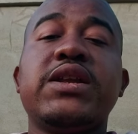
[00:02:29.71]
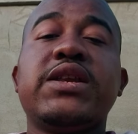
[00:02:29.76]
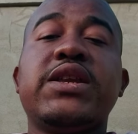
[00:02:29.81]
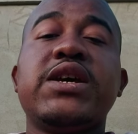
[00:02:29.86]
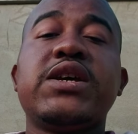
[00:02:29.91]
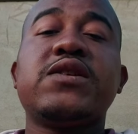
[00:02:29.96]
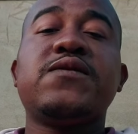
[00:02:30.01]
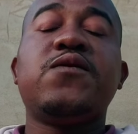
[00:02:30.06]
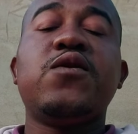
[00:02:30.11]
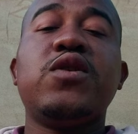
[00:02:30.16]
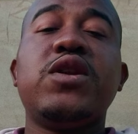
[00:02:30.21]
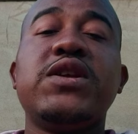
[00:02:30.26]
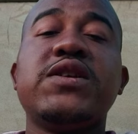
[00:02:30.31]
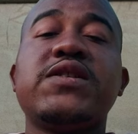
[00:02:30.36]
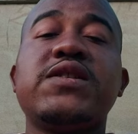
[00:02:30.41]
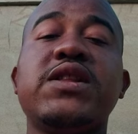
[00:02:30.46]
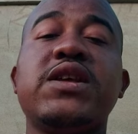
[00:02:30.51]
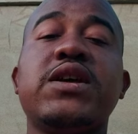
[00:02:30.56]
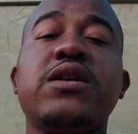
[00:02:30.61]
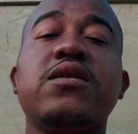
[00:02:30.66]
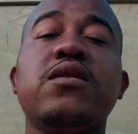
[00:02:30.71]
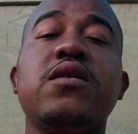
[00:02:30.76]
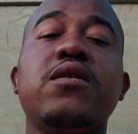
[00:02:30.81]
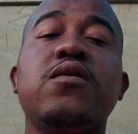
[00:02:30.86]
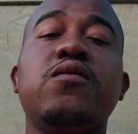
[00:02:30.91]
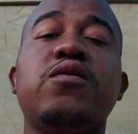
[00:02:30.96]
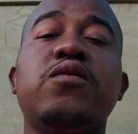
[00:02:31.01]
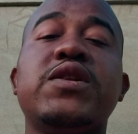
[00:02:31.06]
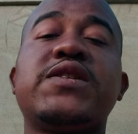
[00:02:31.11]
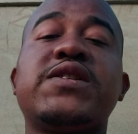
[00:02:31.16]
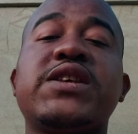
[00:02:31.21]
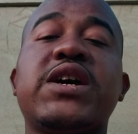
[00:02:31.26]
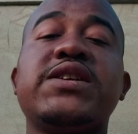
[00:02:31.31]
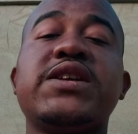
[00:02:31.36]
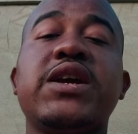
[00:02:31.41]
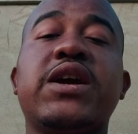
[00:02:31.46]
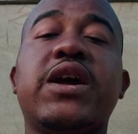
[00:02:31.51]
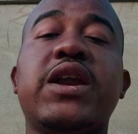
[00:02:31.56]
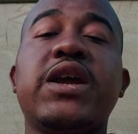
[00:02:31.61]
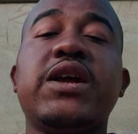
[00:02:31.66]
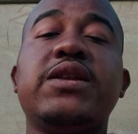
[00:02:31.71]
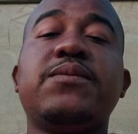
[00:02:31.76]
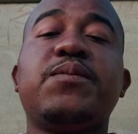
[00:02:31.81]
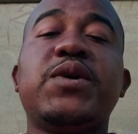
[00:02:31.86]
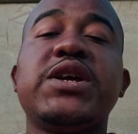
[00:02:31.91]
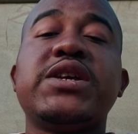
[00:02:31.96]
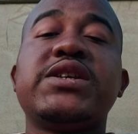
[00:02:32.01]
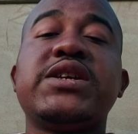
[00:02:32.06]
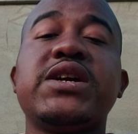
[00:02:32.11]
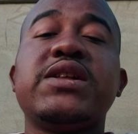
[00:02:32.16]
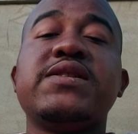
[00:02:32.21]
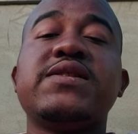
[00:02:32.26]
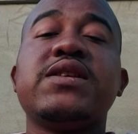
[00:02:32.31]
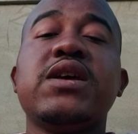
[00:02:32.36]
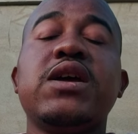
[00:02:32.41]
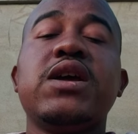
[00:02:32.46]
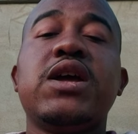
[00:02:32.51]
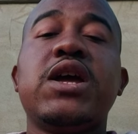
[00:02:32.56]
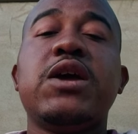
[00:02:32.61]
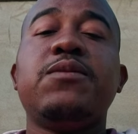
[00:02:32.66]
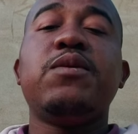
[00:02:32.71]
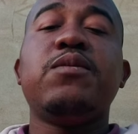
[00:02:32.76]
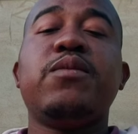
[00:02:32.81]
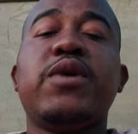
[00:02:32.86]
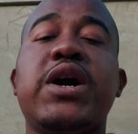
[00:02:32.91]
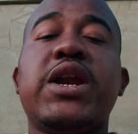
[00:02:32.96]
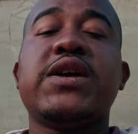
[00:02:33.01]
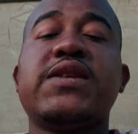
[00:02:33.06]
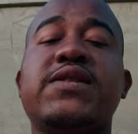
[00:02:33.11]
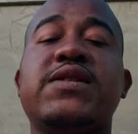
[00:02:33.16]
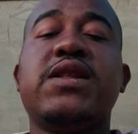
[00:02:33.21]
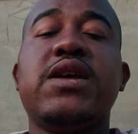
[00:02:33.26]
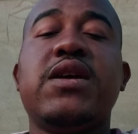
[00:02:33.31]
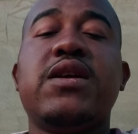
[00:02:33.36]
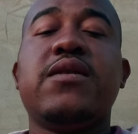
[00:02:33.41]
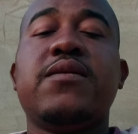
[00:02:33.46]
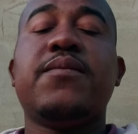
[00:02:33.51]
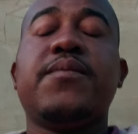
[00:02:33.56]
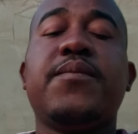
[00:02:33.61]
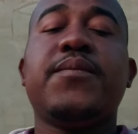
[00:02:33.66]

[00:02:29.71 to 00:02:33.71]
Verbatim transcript: Thanks for listening with such a great patience. Happy Mother's Day.